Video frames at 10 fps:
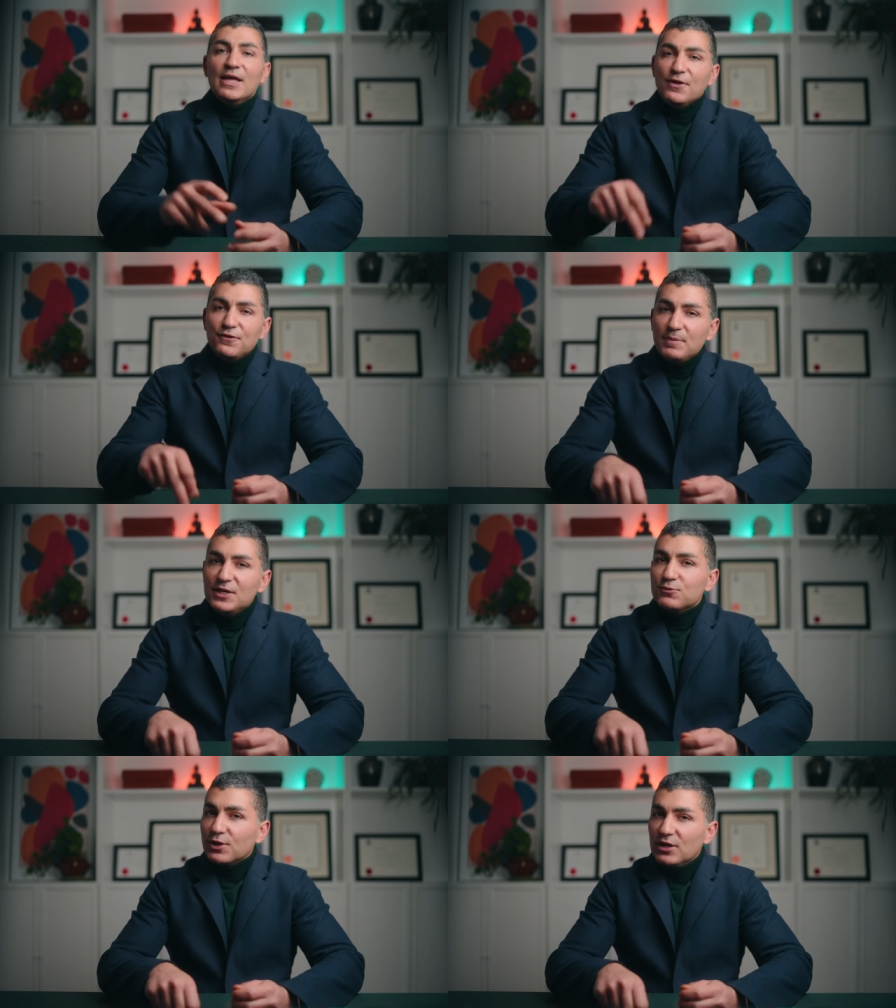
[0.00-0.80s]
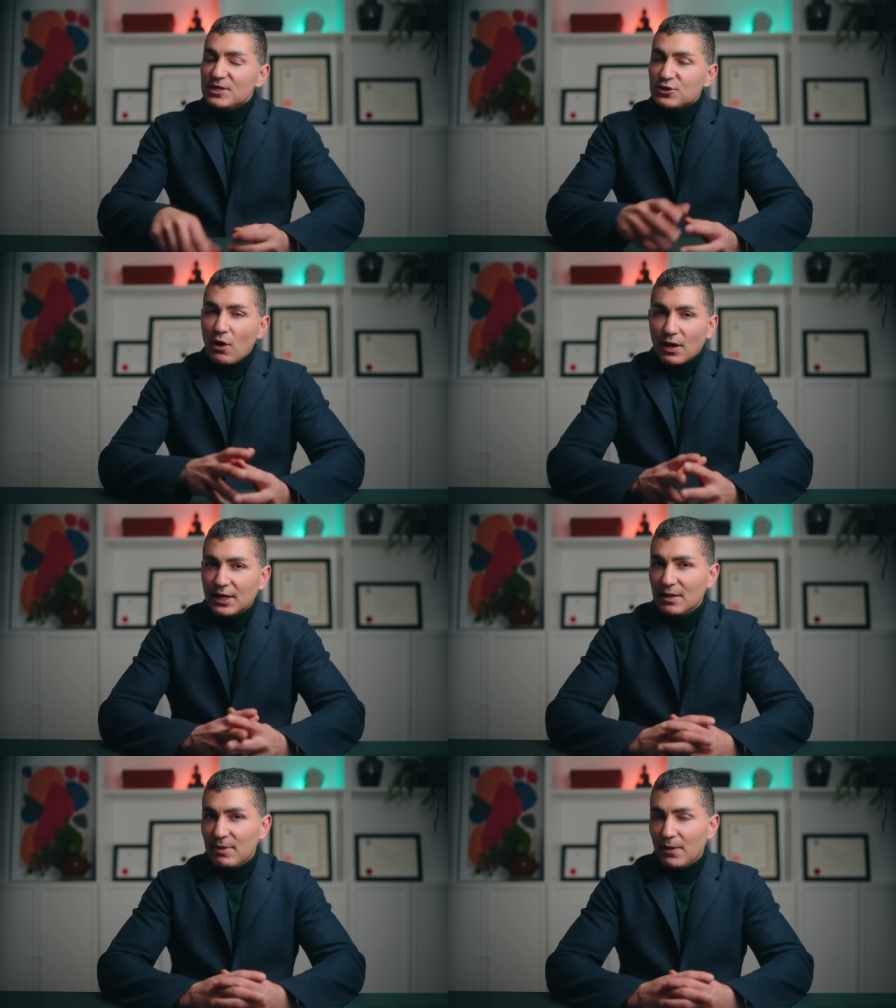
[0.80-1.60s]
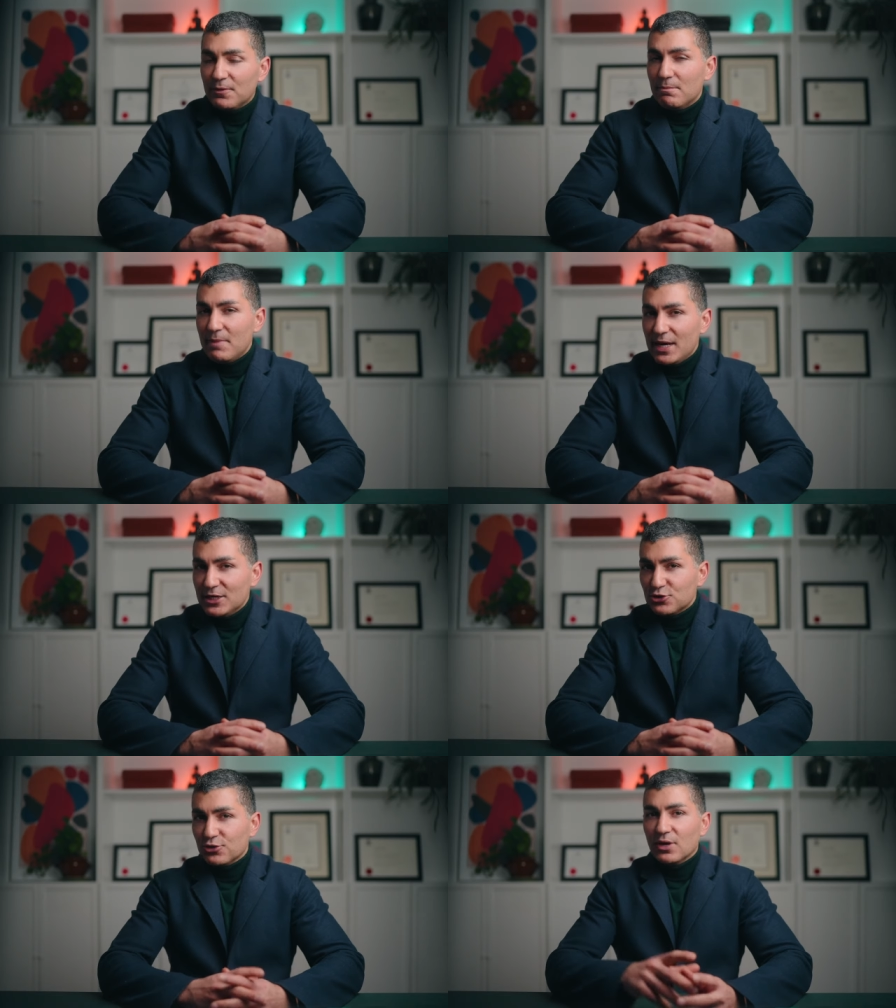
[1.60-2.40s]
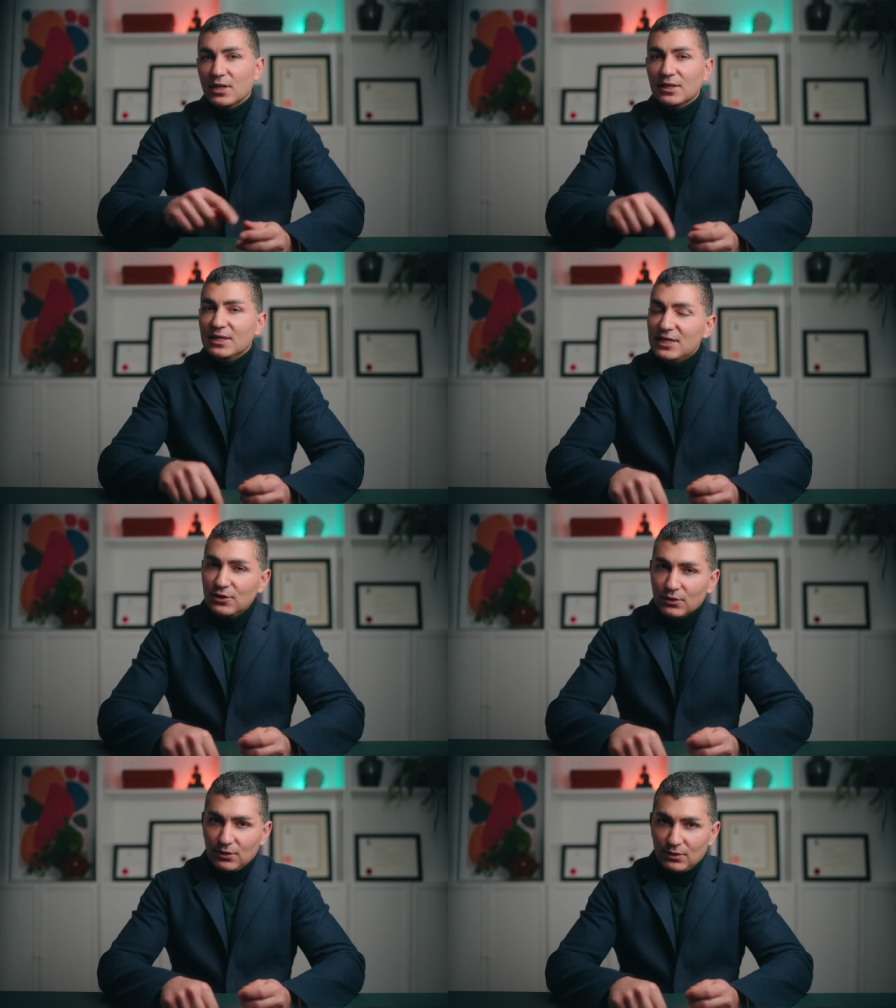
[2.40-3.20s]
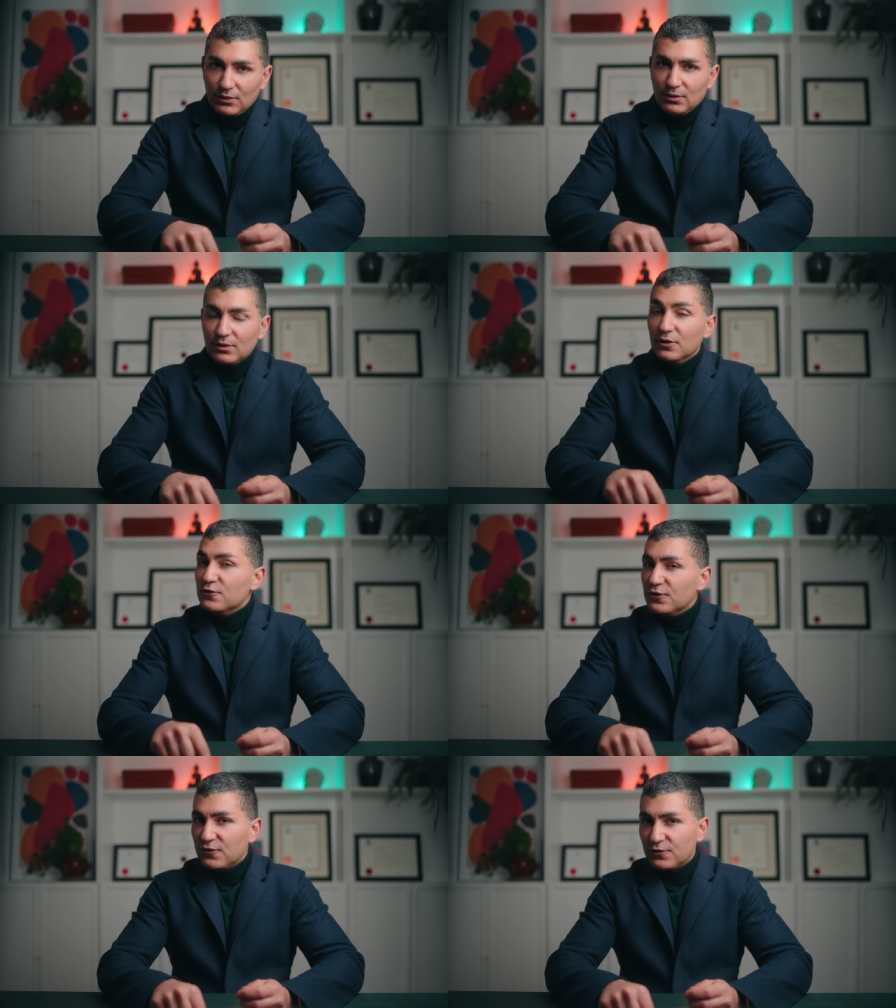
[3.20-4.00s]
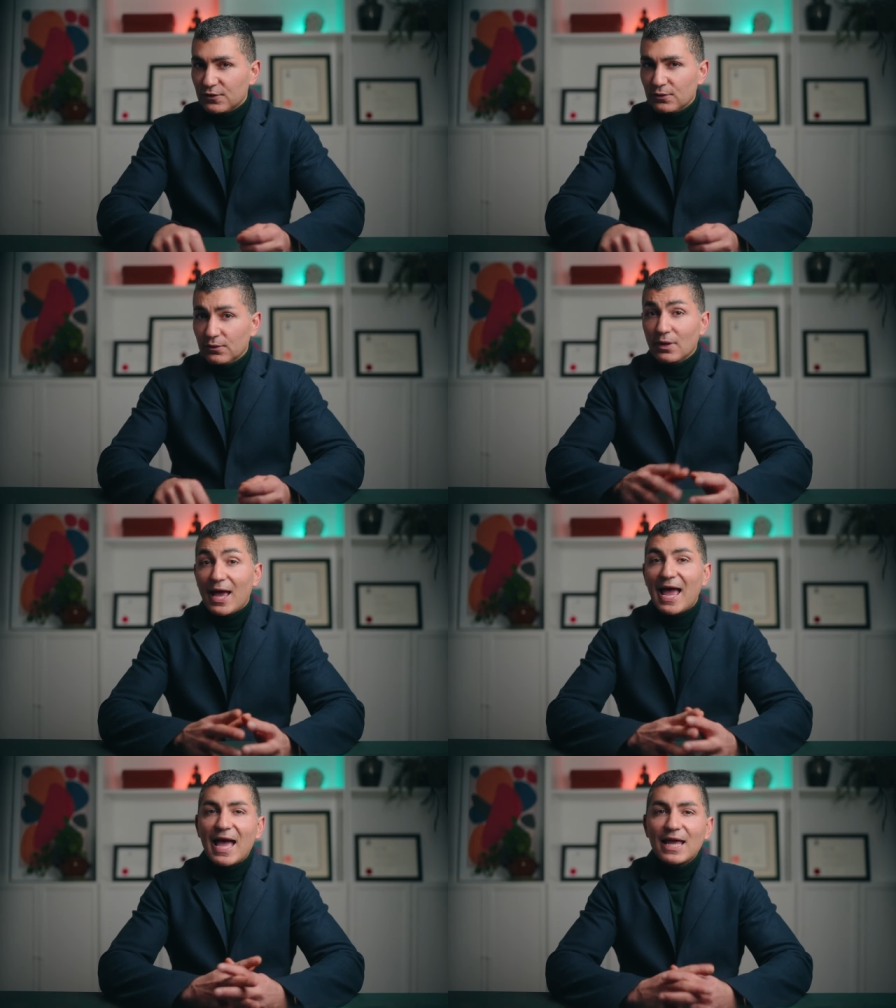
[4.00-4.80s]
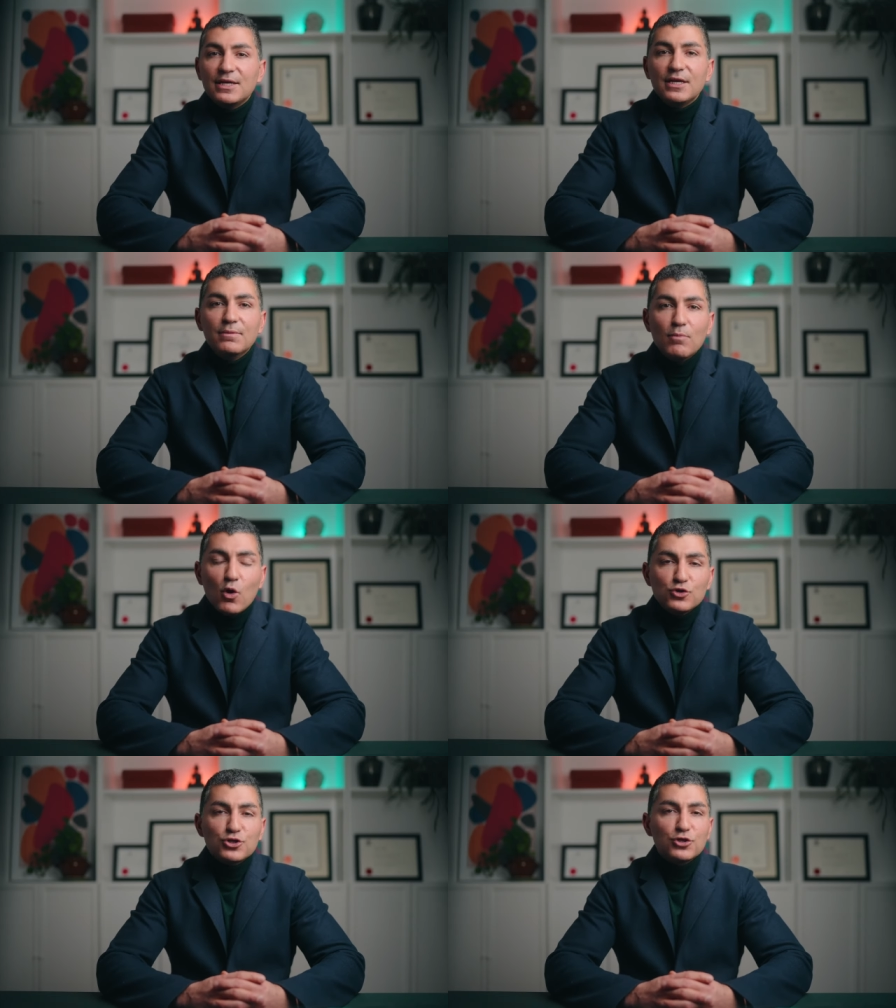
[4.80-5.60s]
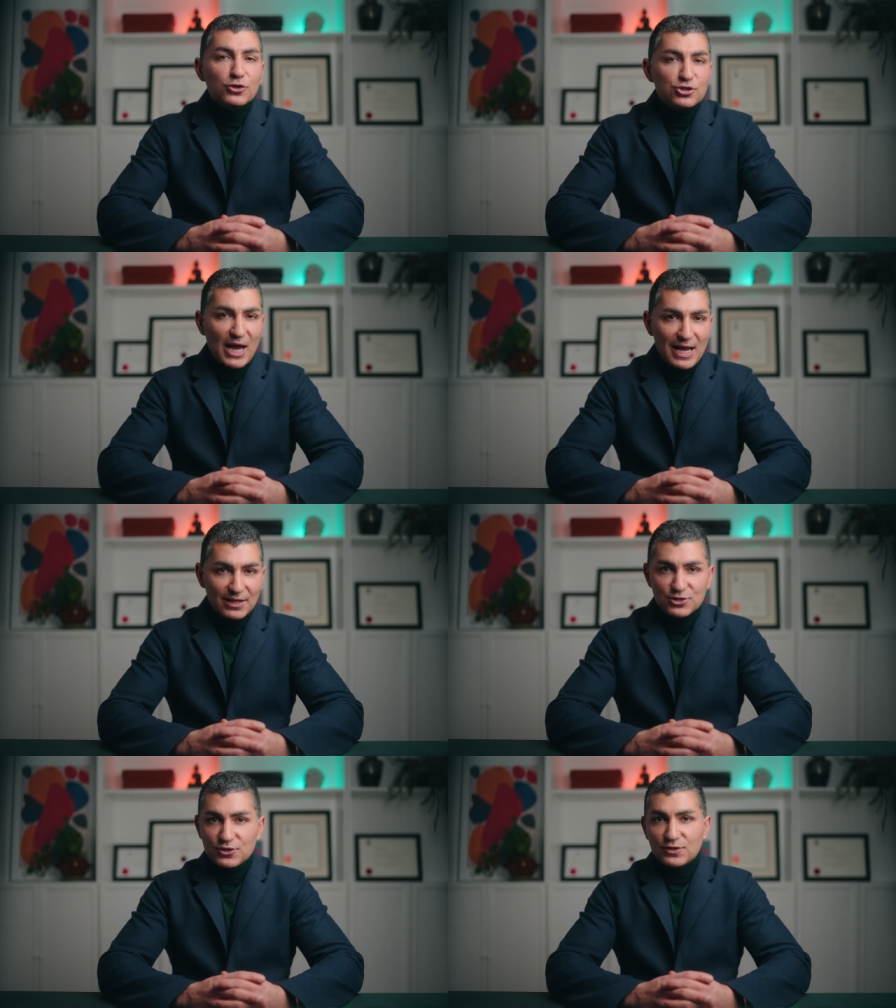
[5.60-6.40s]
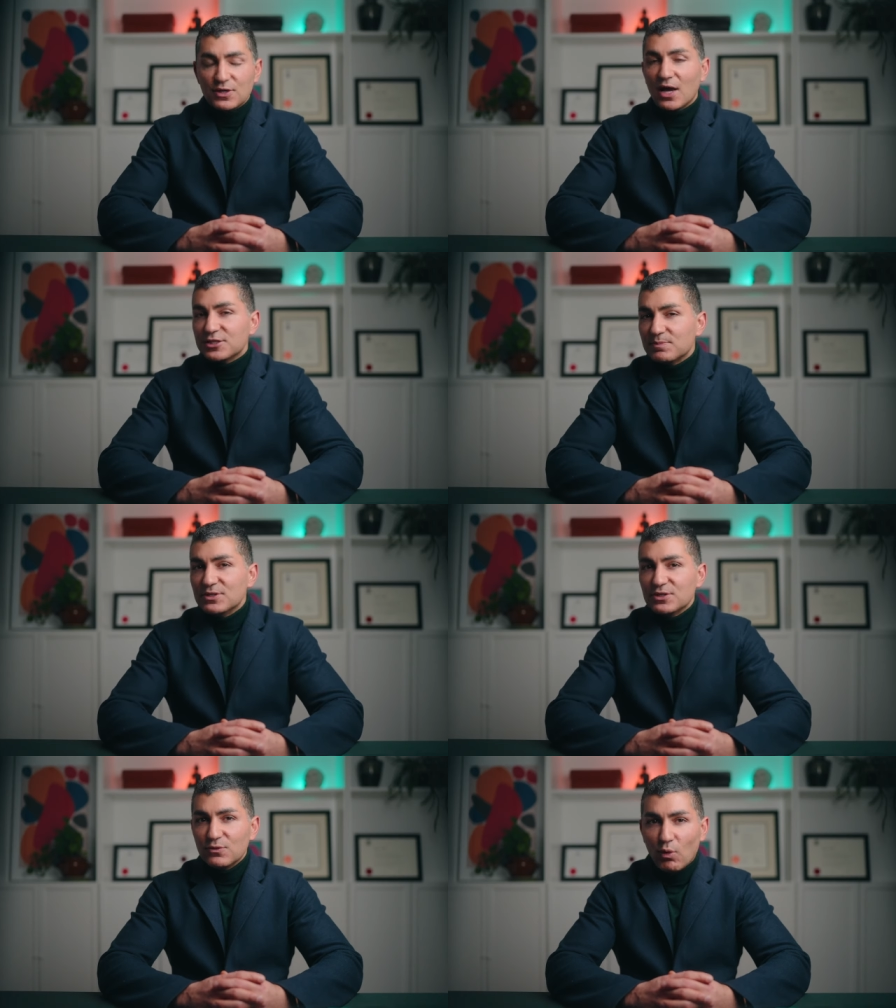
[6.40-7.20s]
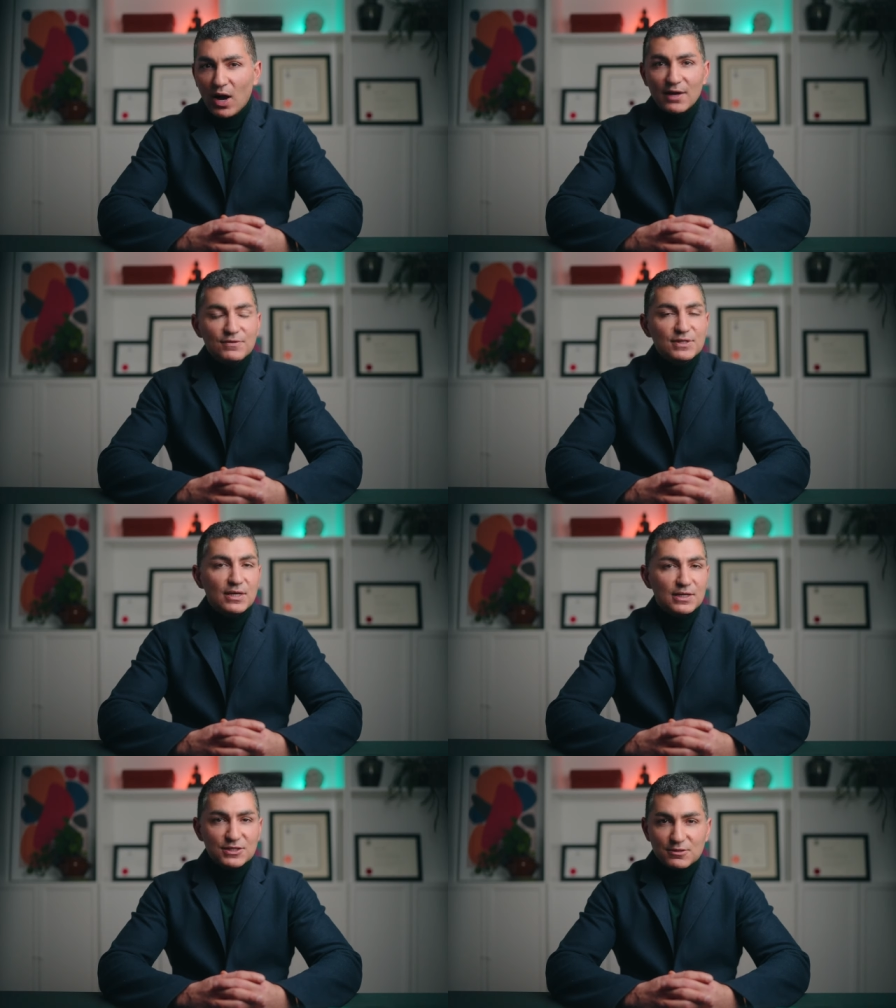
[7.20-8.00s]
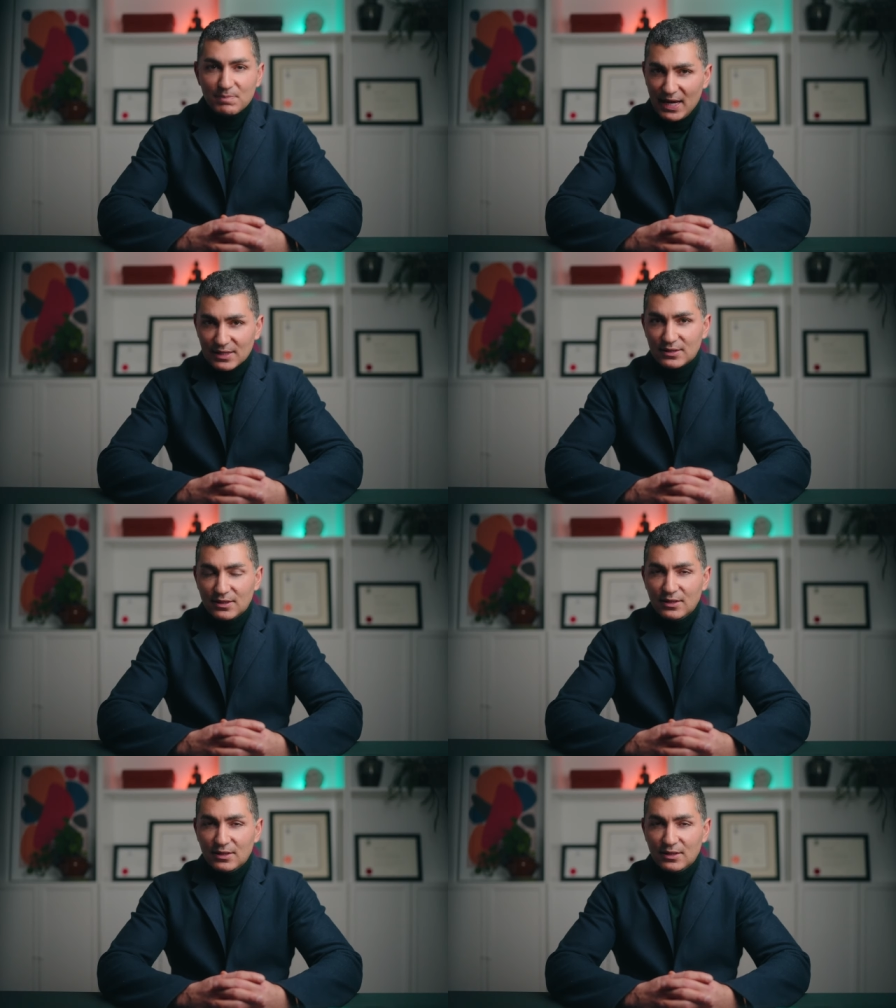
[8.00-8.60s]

This means we're going to be talking about the major legal logistical, and emotional challenges husbands and wives can expect